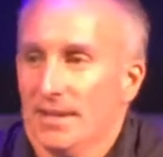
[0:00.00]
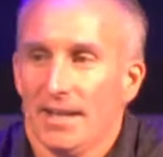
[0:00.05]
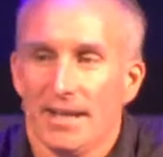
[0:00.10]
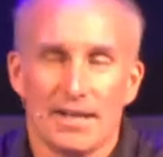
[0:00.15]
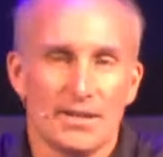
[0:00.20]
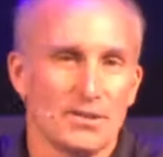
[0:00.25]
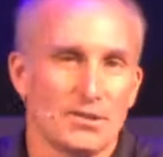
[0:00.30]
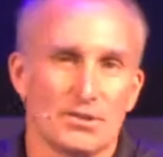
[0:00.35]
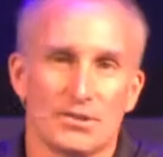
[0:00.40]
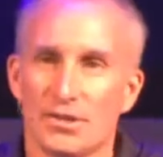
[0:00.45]
I
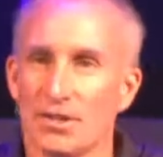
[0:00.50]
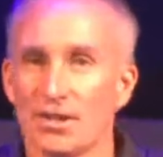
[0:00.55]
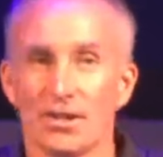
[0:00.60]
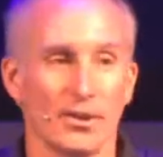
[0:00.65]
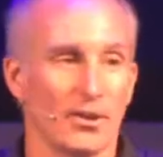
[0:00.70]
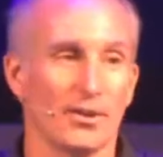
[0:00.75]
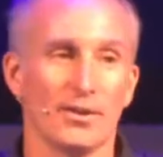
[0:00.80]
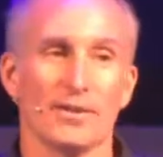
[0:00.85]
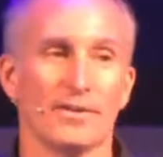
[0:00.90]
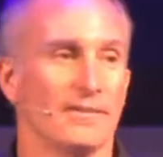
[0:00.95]
just
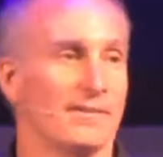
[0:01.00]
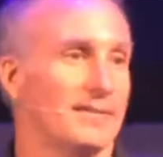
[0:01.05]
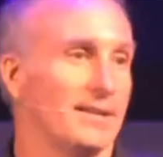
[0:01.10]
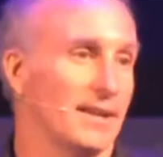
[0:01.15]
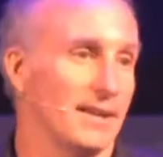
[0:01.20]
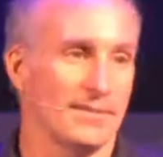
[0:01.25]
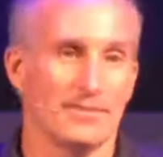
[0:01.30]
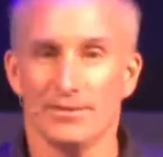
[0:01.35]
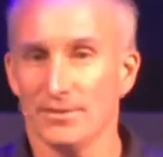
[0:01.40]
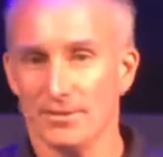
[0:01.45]
didn't
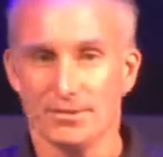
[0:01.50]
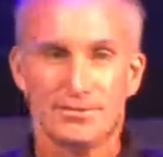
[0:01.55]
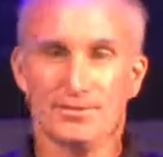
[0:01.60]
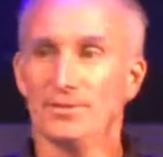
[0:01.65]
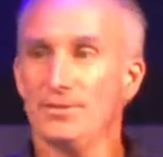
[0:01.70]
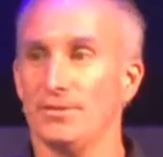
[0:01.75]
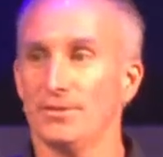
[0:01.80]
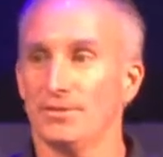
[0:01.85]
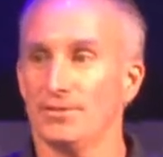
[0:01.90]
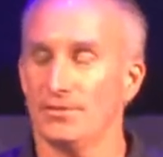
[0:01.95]
like this.
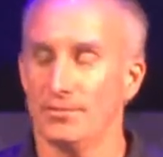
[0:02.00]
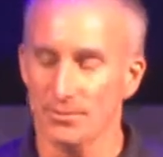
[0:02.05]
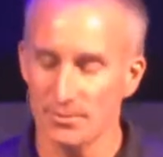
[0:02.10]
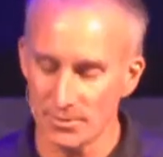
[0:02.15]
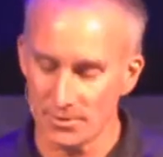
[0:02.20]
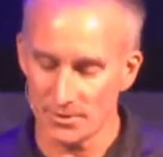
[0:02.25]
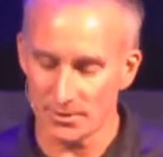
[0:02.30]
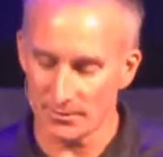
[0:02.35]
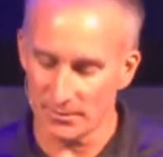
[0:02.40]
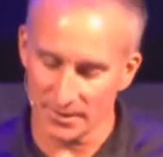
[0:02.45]
You just do
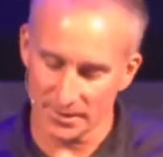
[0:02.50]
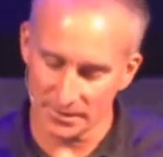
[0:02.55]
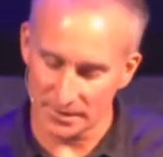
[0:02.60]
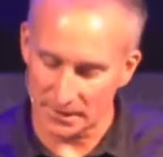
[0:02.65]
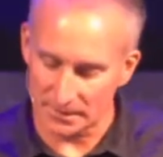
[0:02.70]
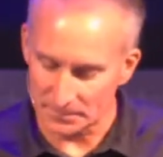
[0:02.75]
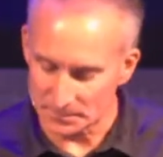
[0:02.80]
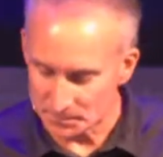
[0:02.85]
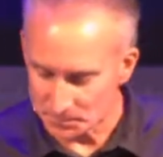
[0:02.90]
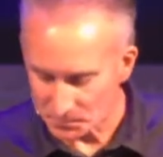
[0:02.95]
stuff like that.